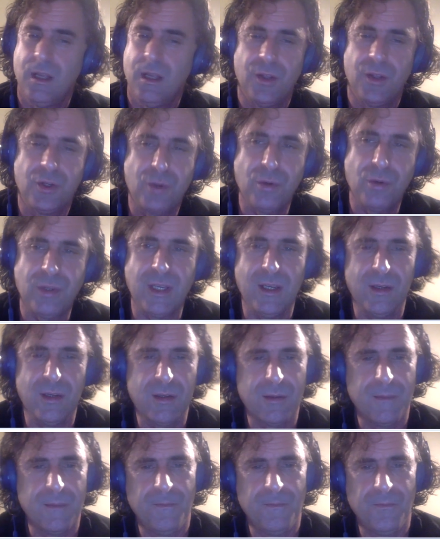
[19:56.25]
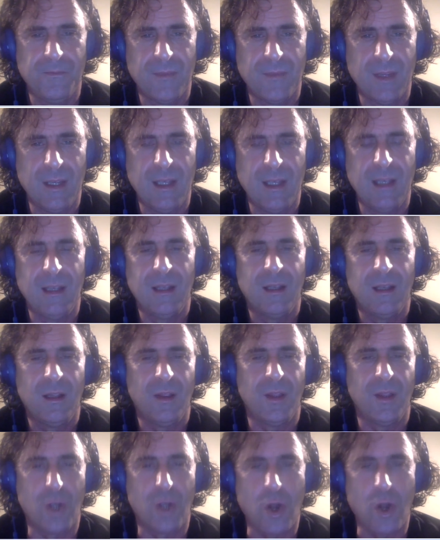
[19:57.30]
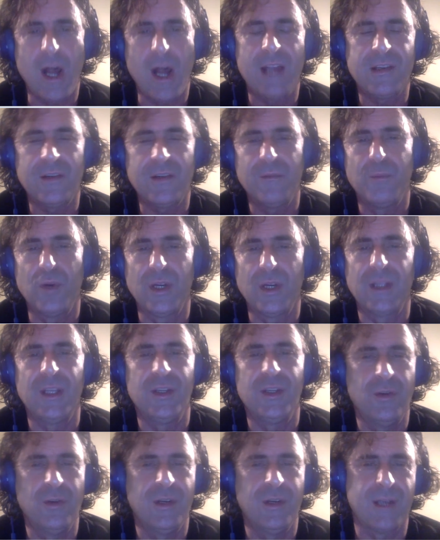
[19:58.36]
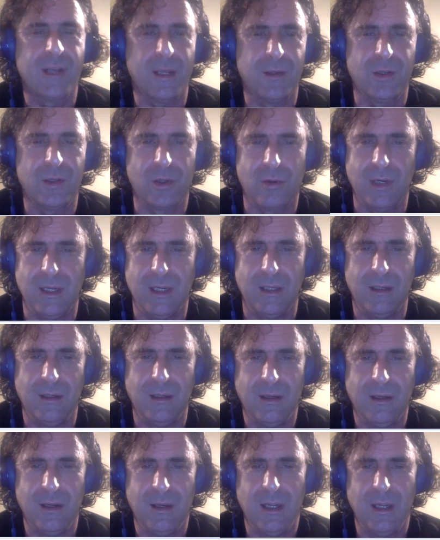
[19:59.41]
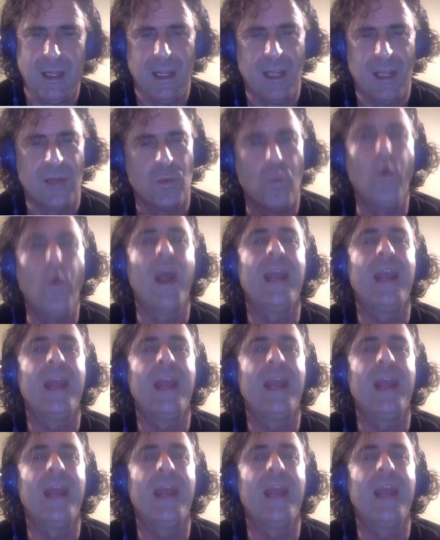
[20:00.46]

The truth is, the cost of putting these units on the street is way